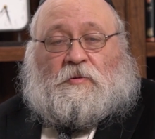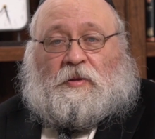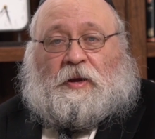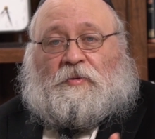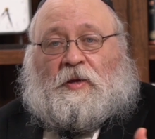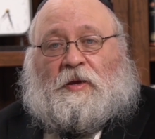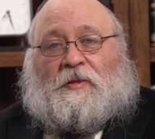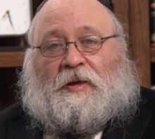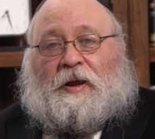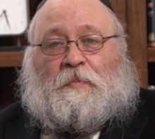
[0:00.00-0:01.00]
you're allowed to
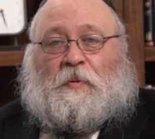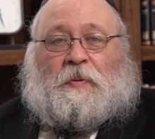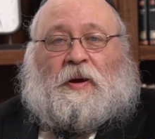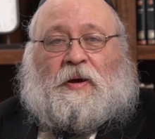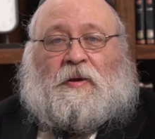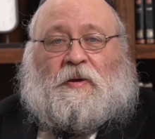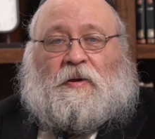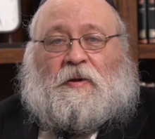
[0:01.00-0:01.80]
eat that apple pie,